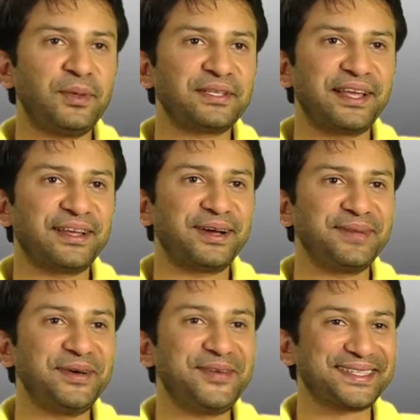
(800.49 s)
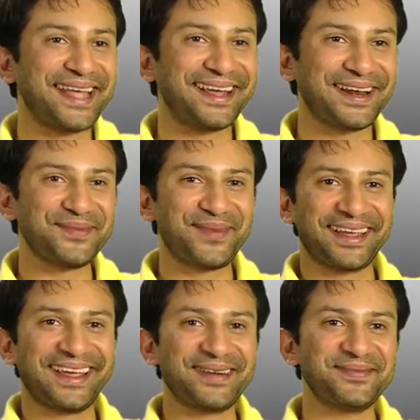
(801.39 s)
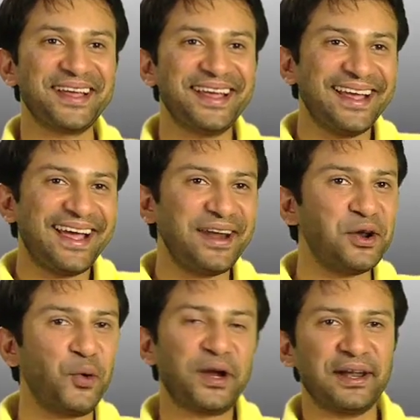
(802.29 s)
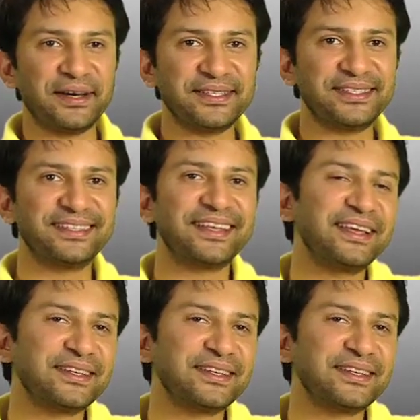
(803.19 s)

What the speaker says: It's like a cycle of mugging up, and no one learns.